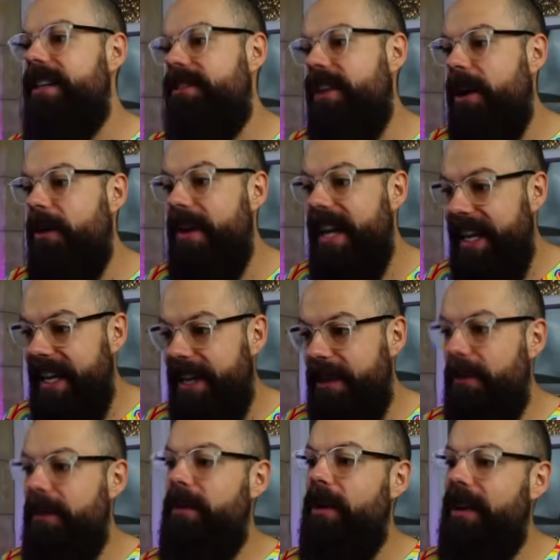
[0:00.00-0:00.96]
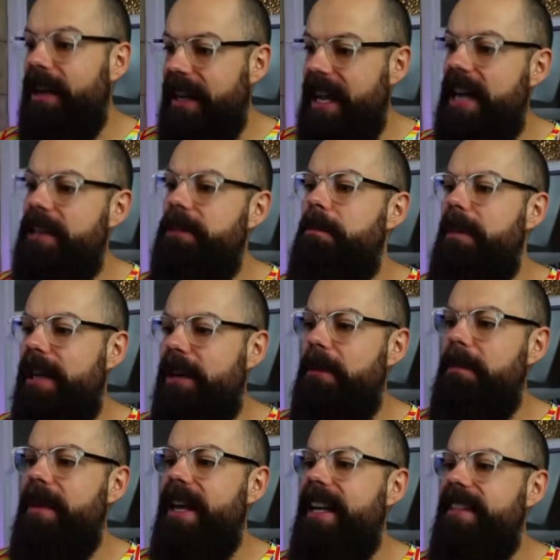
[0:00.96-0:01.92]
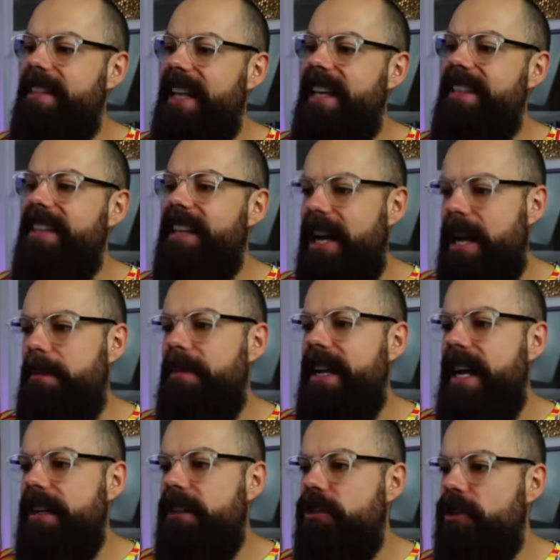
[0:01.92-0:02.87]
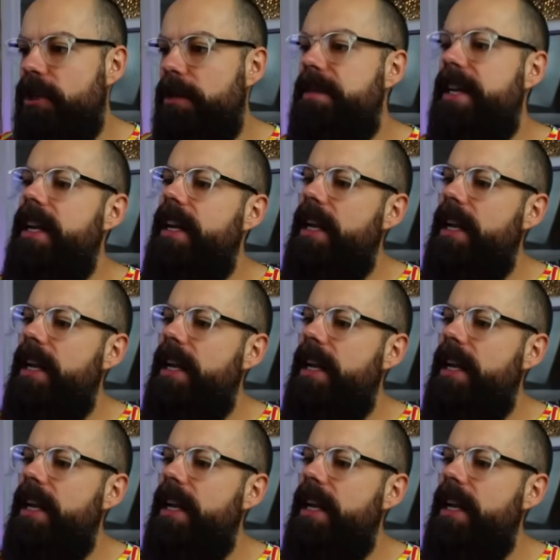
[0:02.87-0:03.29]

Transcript: So here we've got glass PEDOT:PSS, carbon nanotubes.